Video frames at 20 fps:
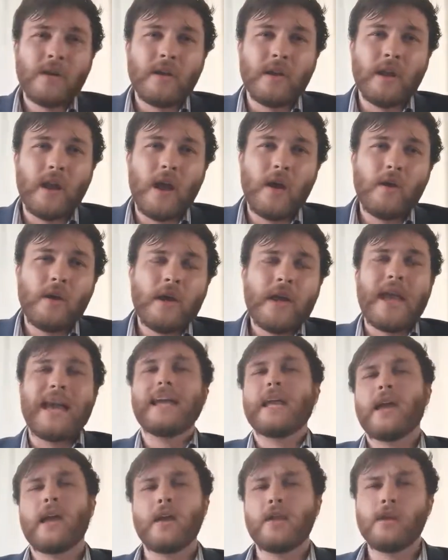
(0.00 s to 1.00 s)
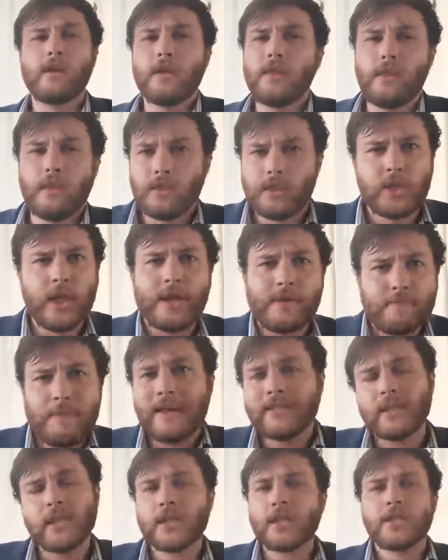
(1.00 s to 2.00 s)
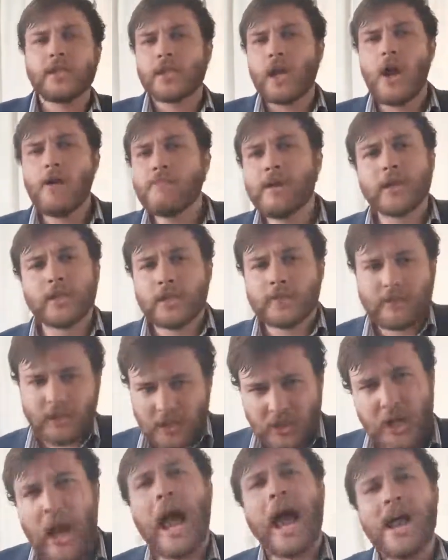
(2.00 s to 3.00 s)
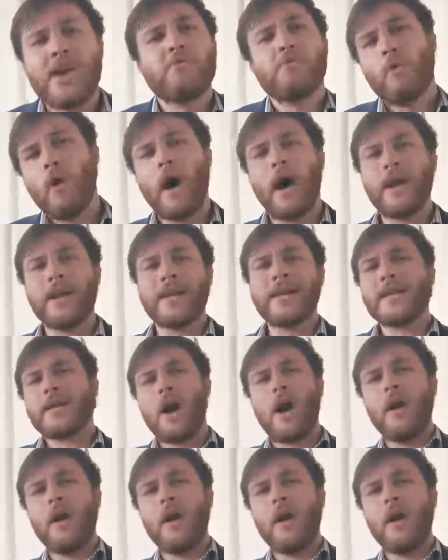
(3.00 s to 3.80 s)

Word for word: You know, it, uh, it, Dick Masterson's so much of a Chad, right? He